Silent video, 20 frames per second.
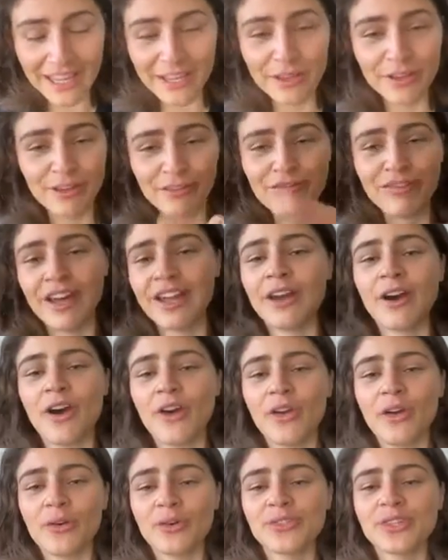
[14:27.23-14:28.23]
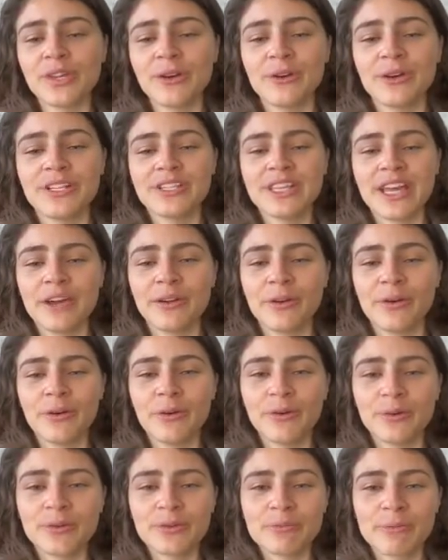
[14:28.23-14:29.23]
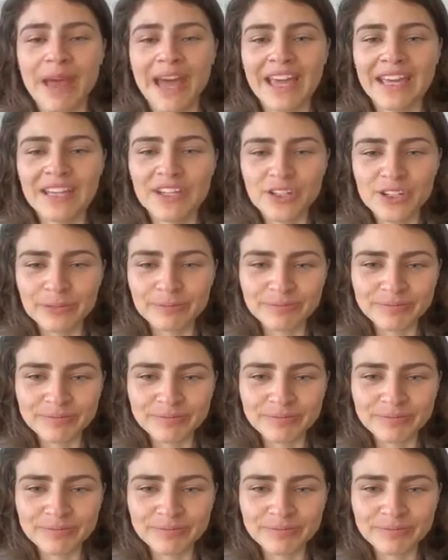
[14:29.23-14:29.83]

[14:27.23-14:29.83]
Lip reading: You can find it on Aotearoa Town Hall's page.